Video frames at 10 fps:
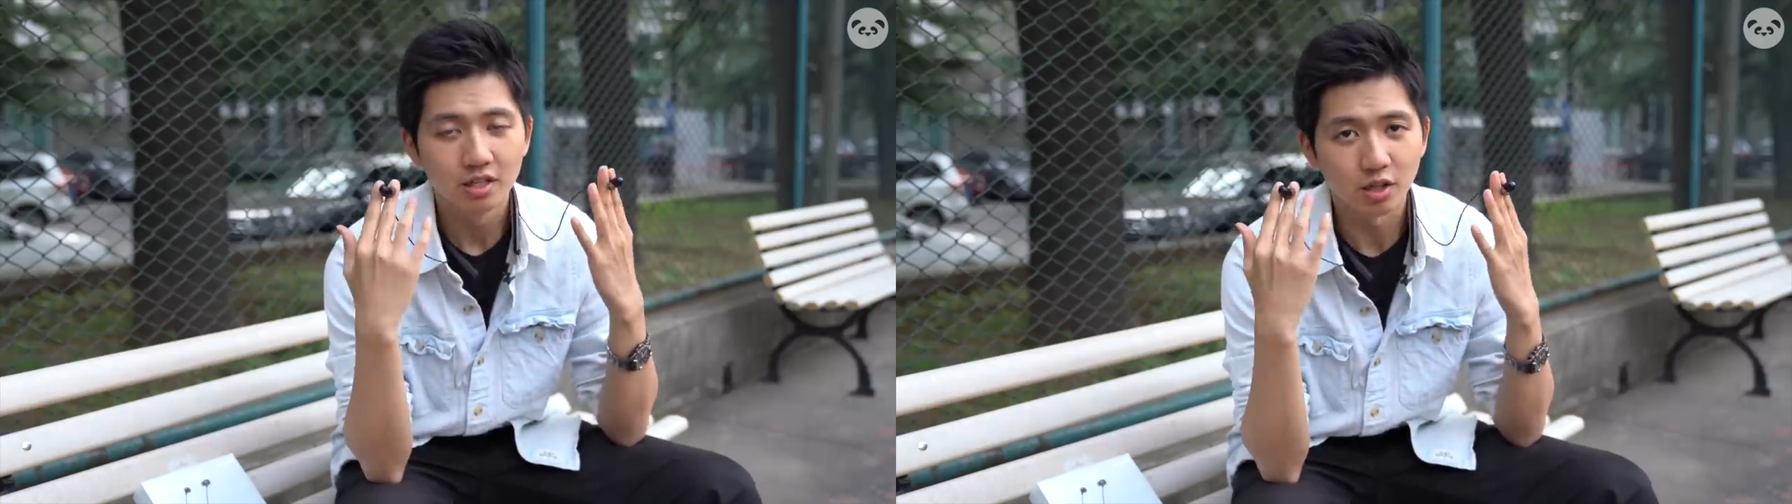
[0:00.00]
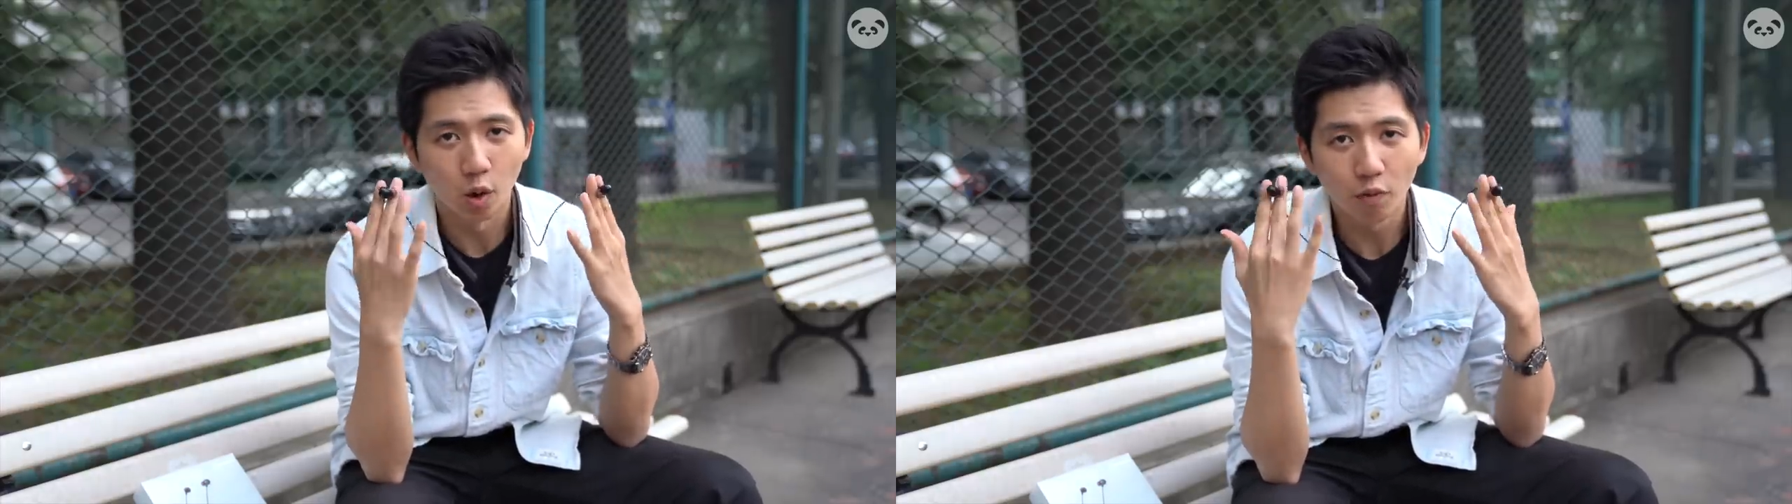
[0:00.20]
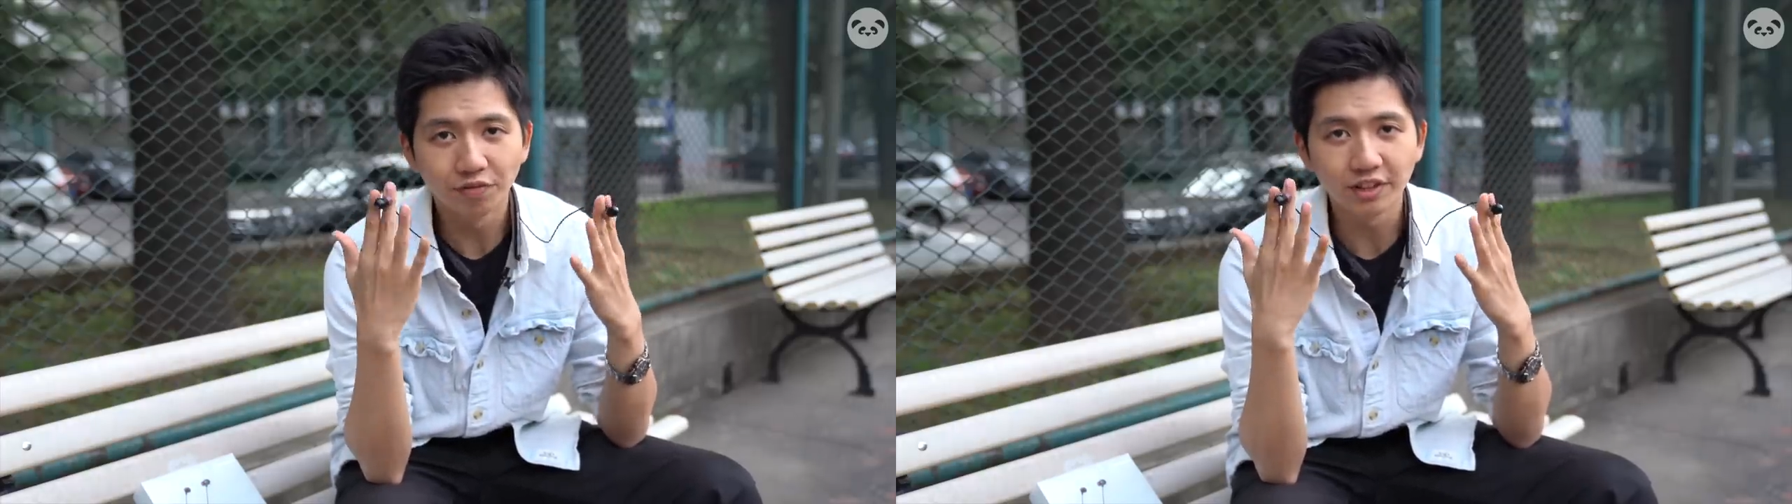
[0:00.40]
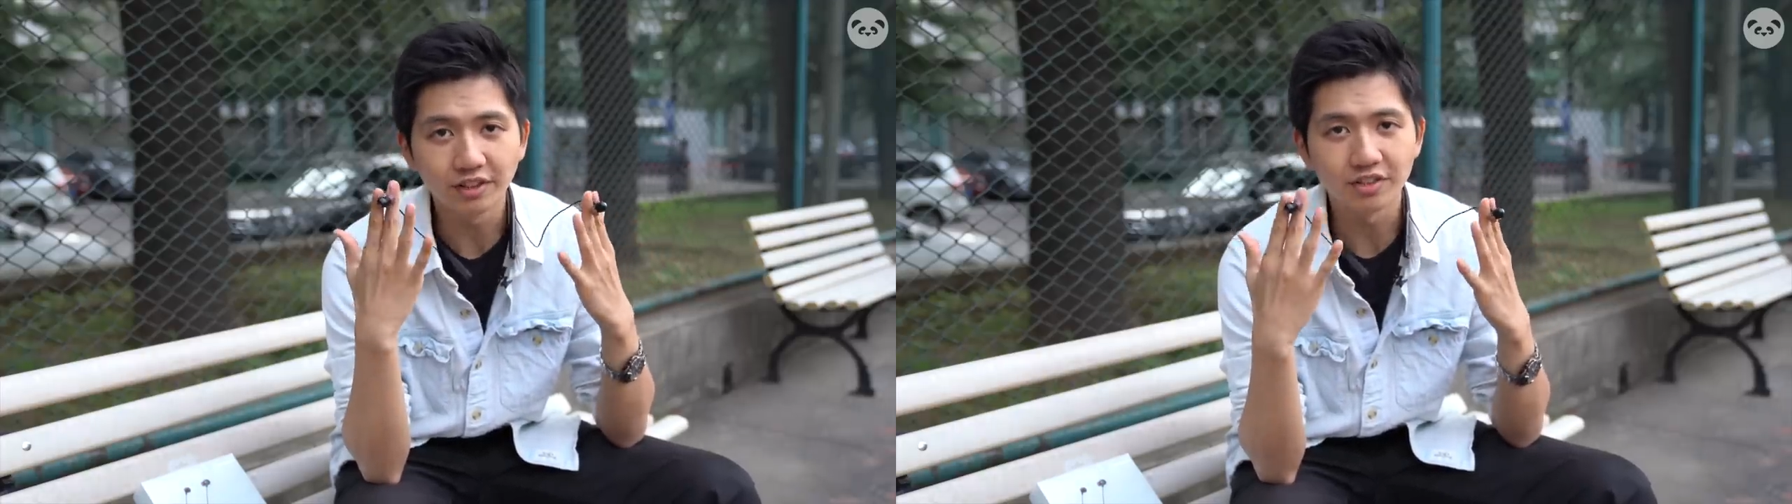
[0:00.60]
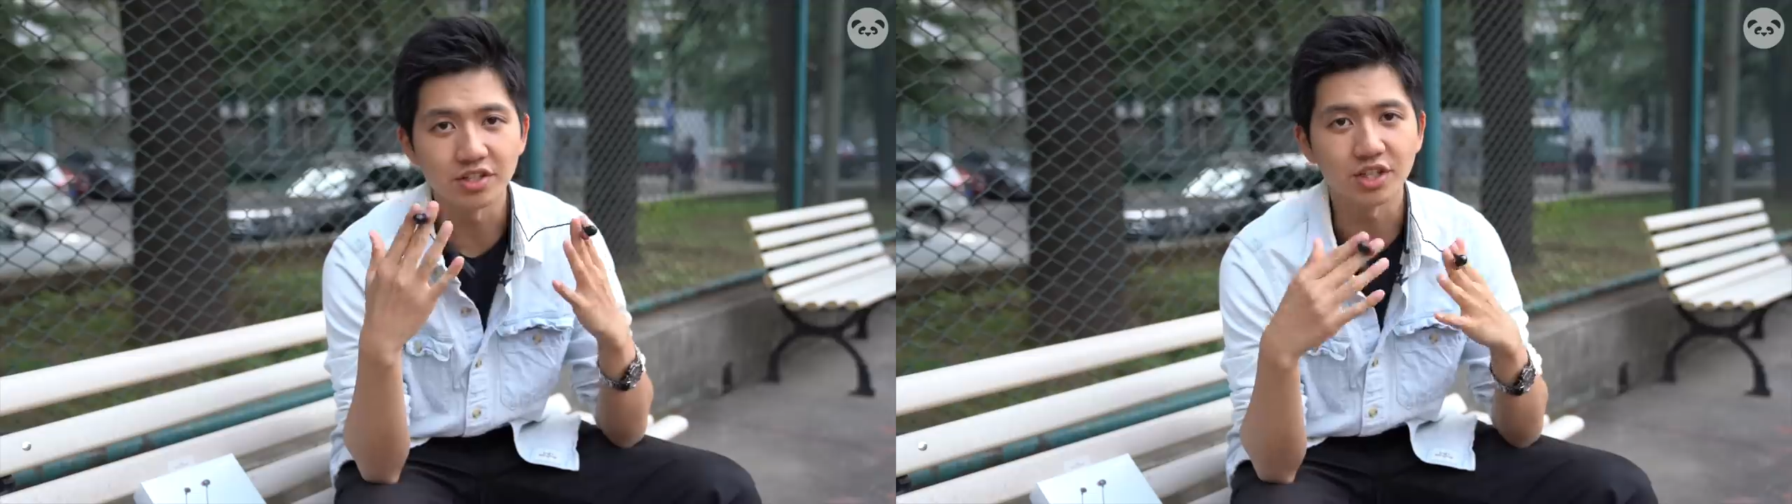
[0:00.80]
So hopefully
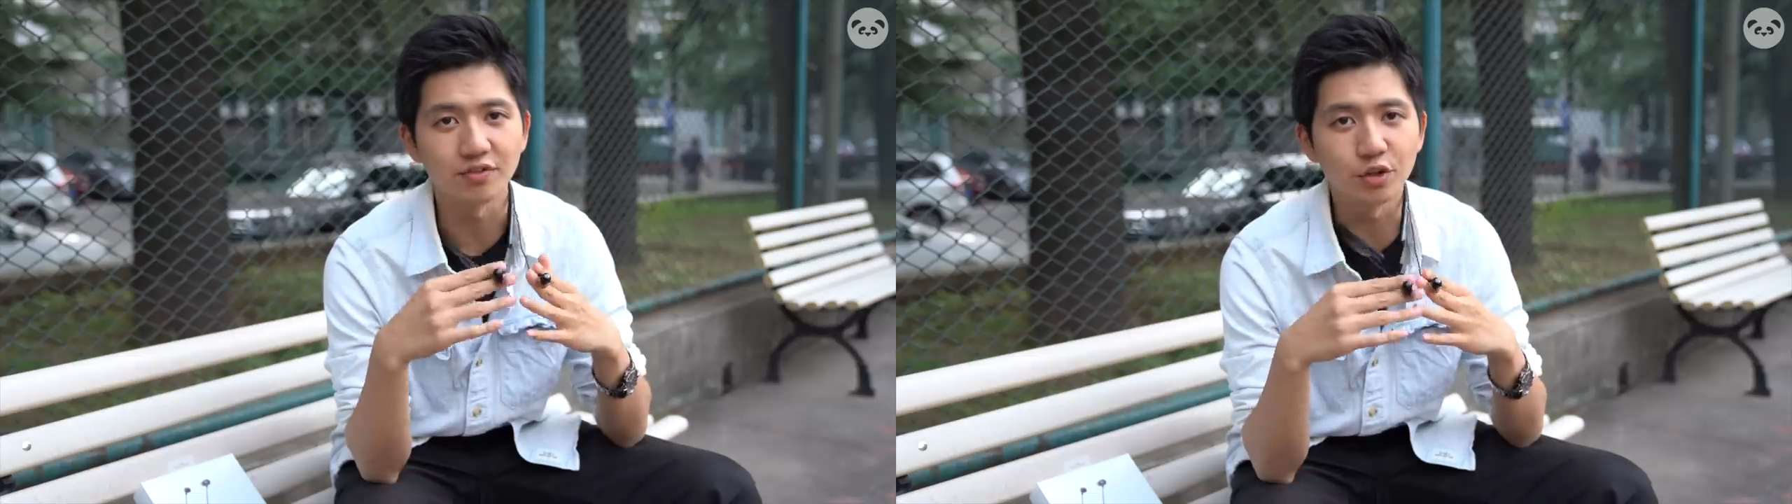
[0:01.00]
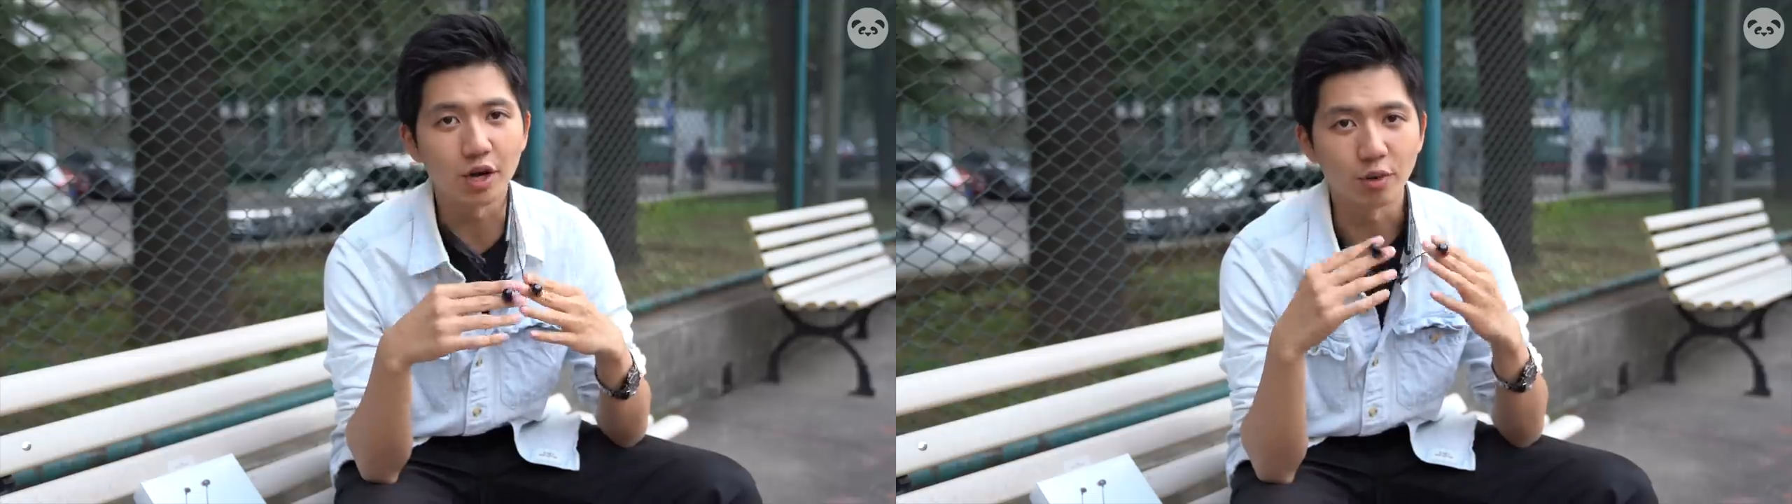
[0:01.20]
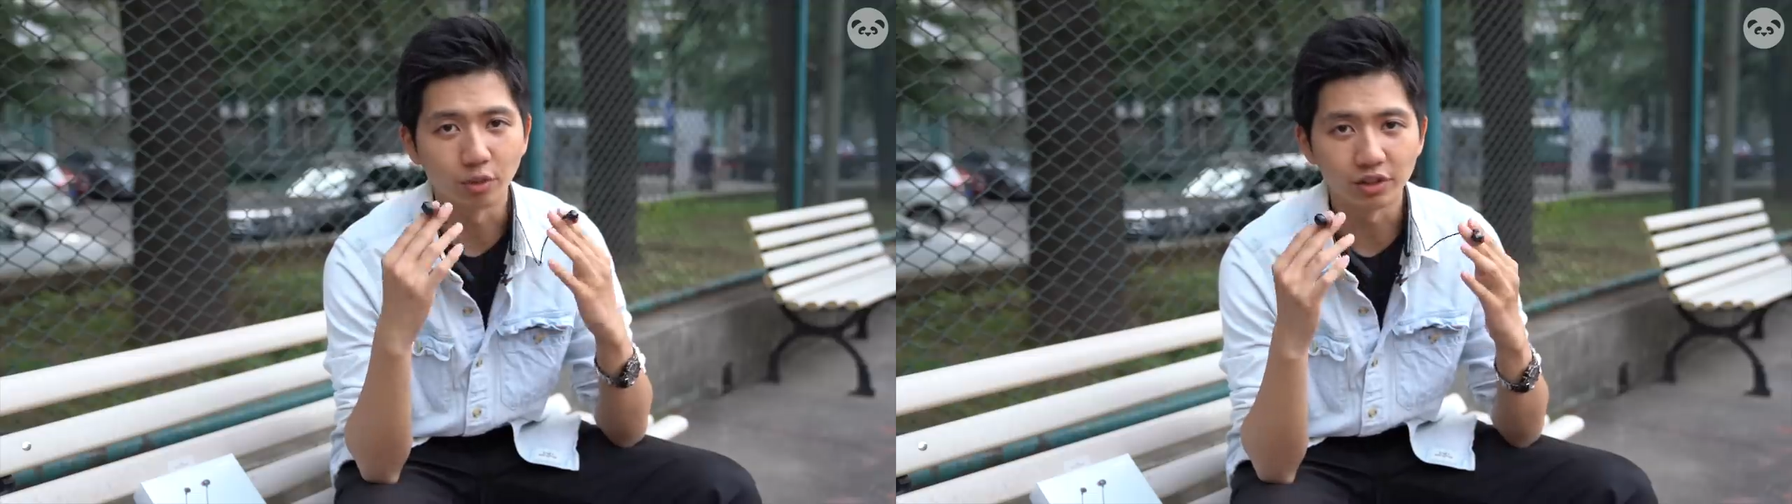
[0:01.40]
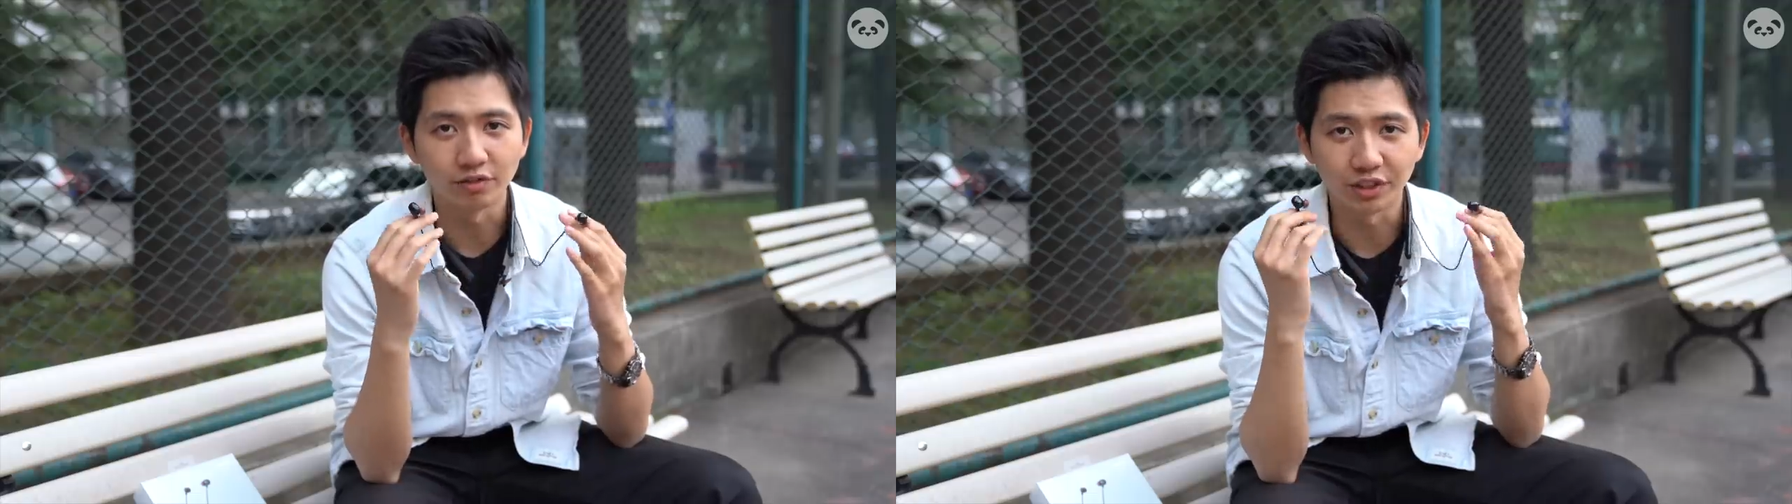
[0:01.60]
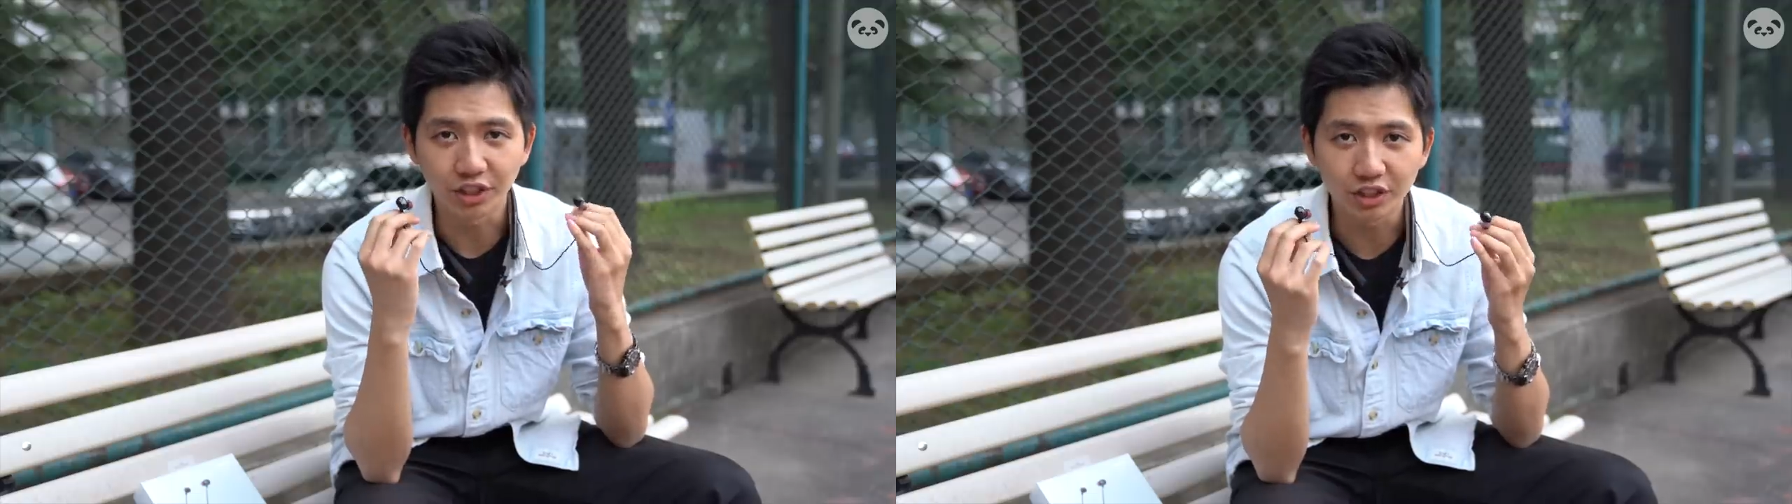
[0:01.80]
this has given you a
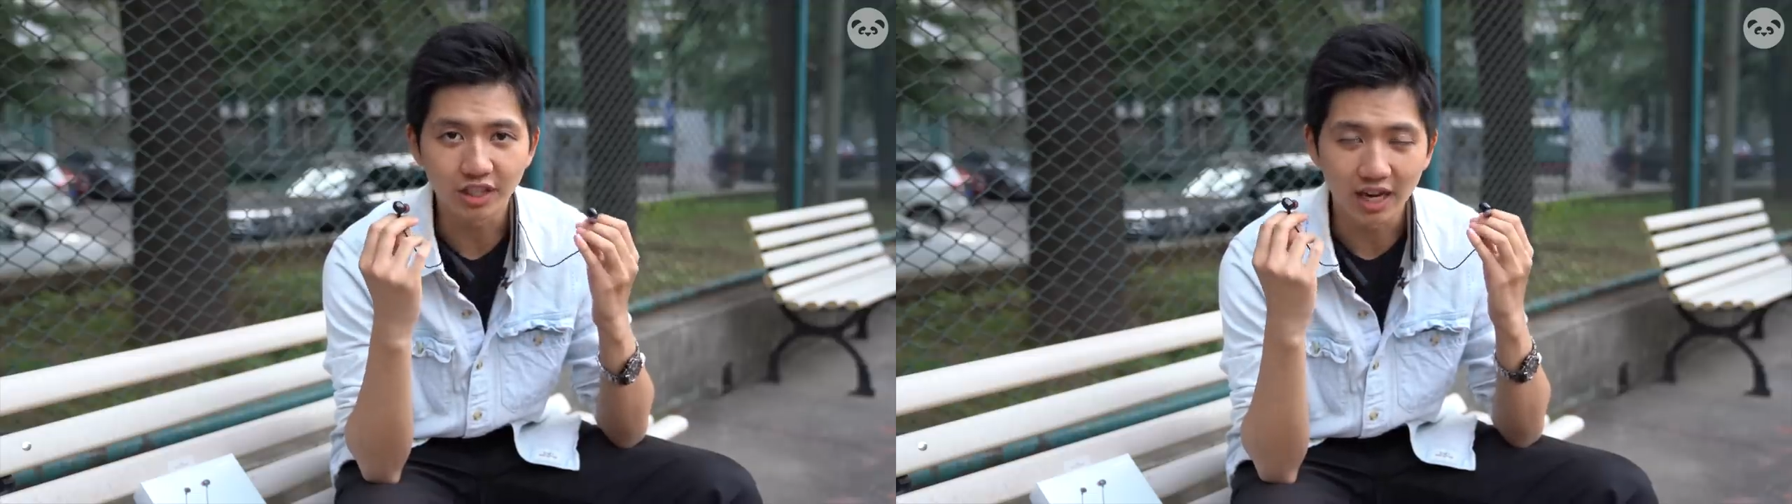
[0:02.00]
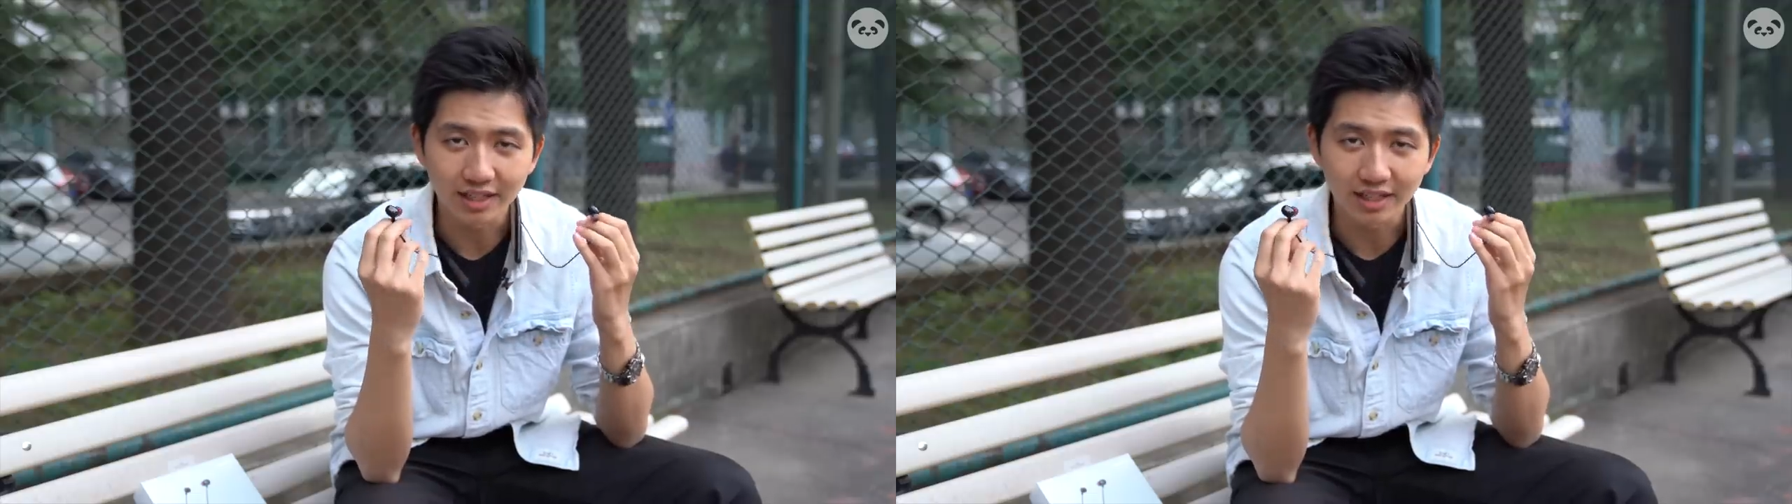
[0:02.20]
relatively good